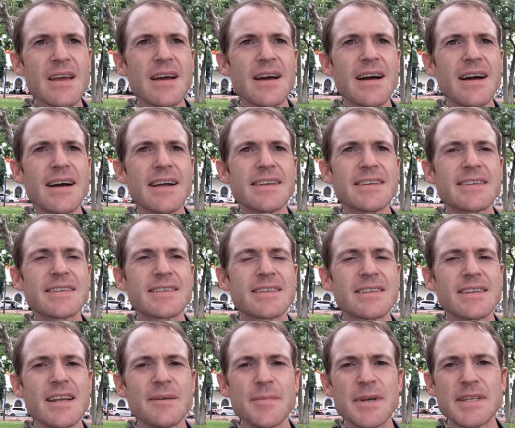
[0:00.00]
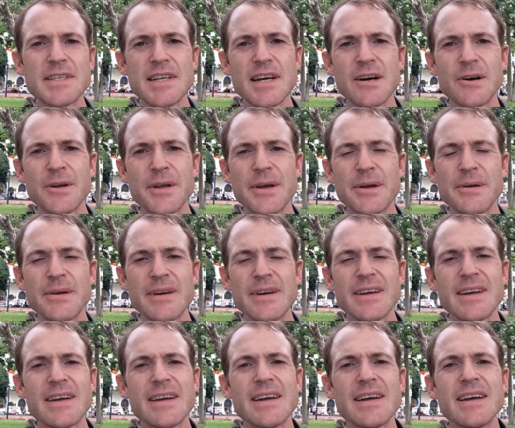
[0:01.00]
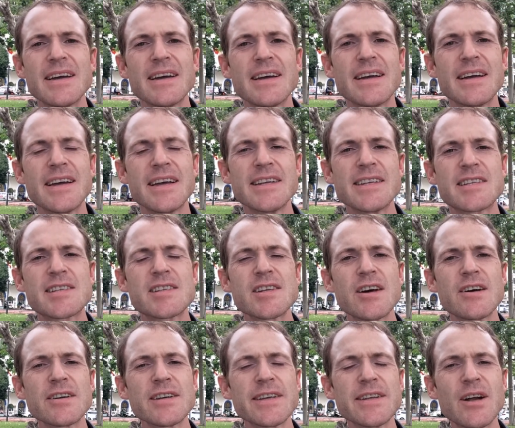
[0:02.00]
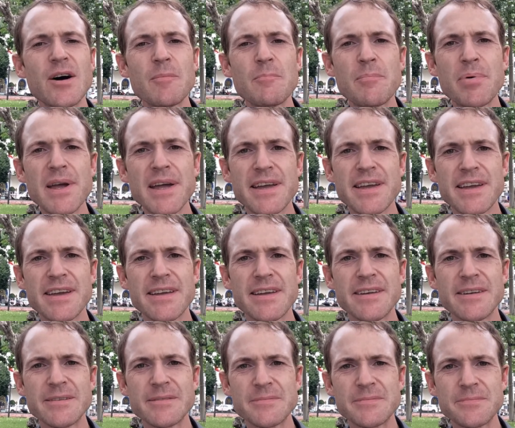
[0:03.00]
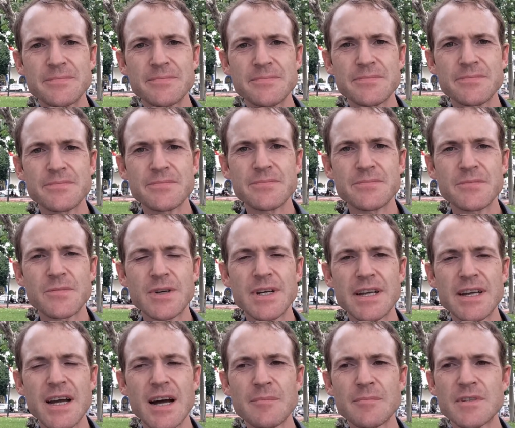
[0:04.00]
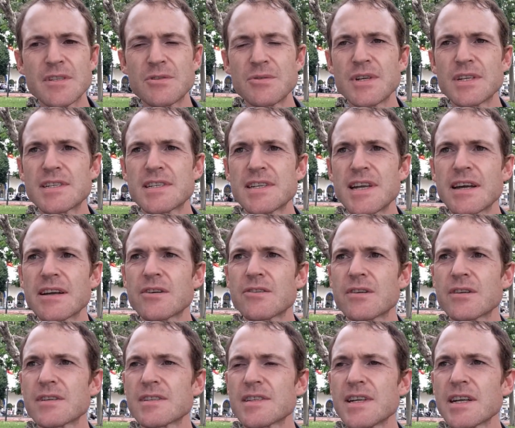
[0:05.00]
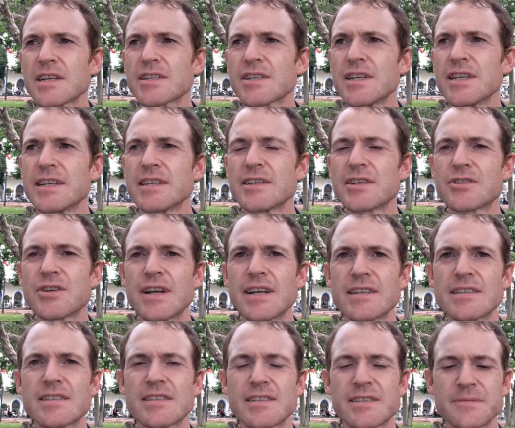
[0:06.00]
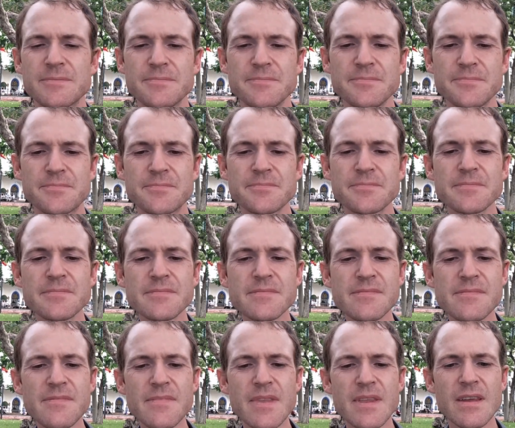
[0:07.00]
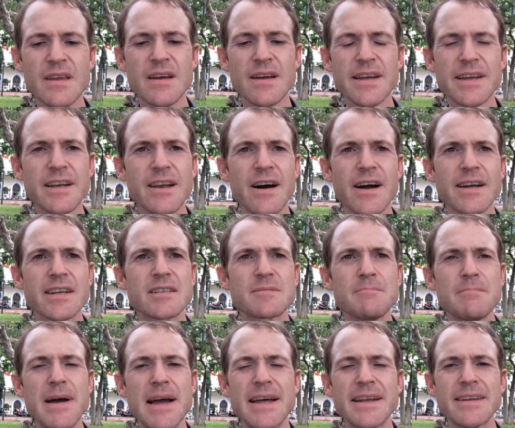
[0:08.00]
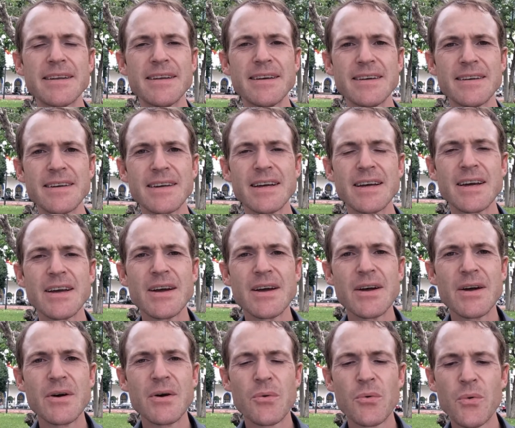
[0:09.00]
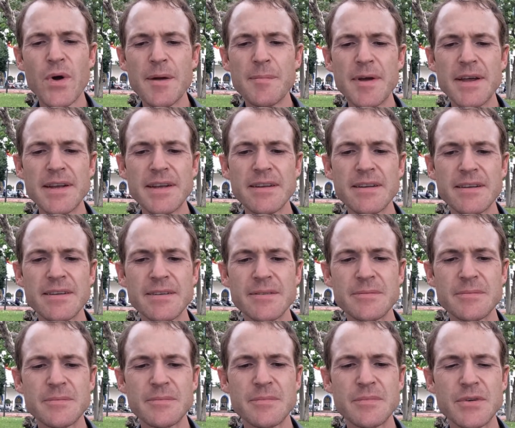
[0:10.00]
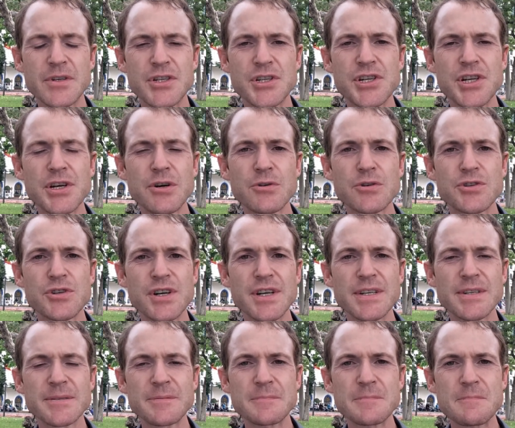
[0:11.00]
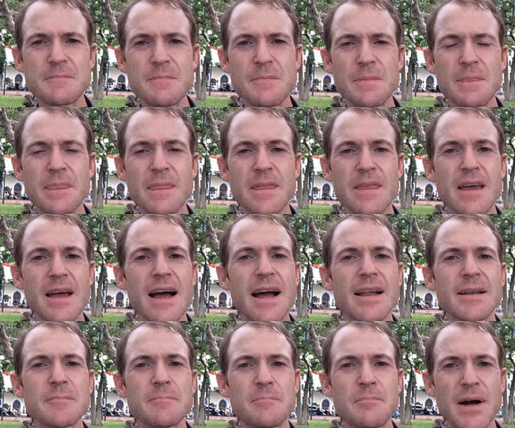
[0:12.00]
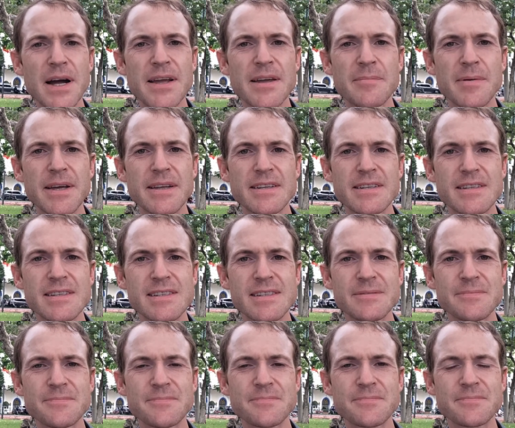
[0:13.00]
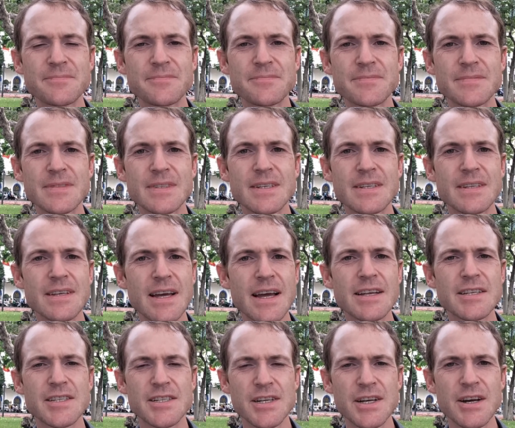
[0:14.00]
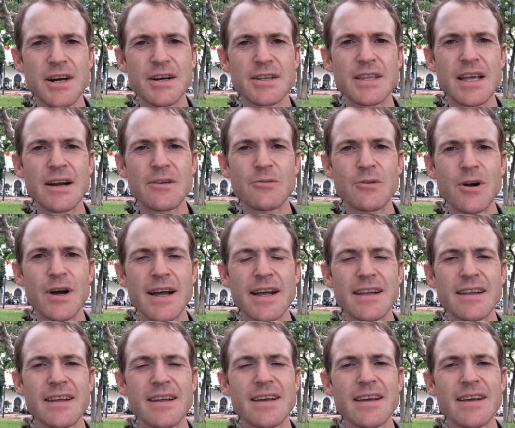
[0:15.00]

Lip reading: And let me tell you, he's certainly not picky when it comes to his sexual interests. He likes men, women, children, and babies. Yes, you heard that right.